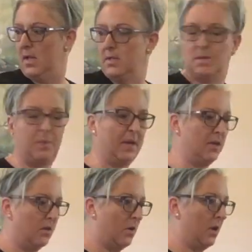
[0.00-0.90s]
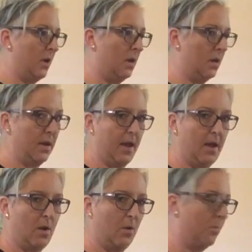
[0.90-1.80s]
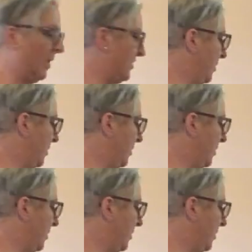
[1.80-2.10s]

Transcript: depending on how much you